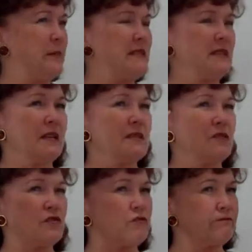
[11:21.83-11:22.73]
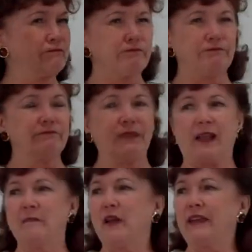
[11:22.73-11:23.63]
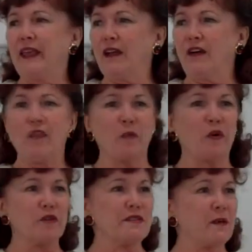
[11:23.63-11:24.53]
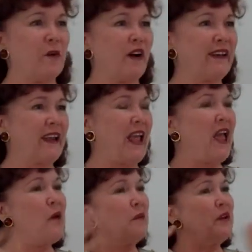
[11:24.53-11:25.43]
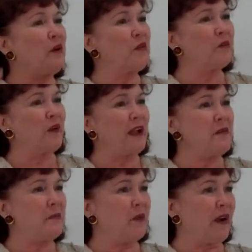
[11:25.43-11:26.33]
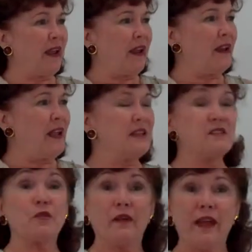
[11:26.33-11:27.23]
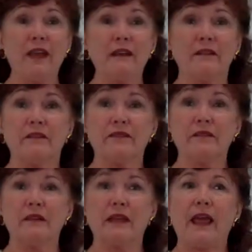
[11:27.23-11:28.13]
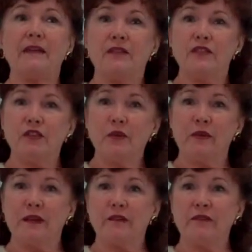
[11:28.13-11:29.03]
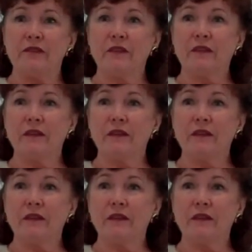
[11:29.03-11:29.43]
business. I'm not getting all the words I want. We know the right brain is creative and intuitive.